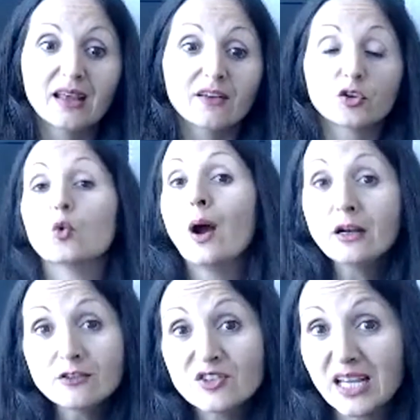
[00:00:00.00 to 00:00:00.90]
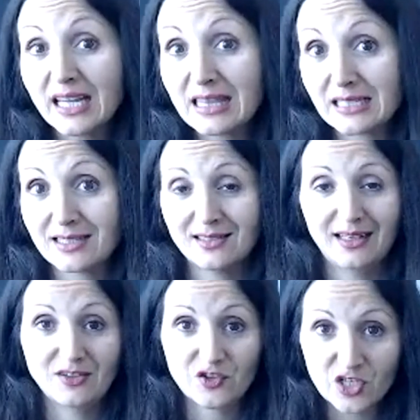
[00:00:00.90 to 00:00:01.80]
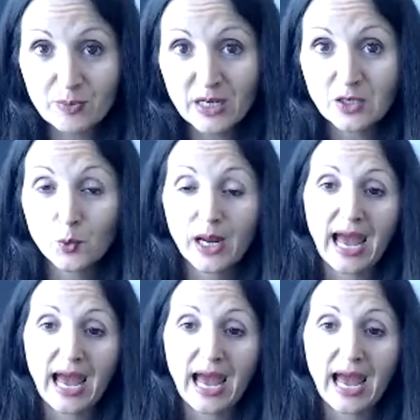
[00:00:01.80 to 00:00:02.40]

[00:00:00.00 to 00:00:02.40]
So one could say that in Serbian we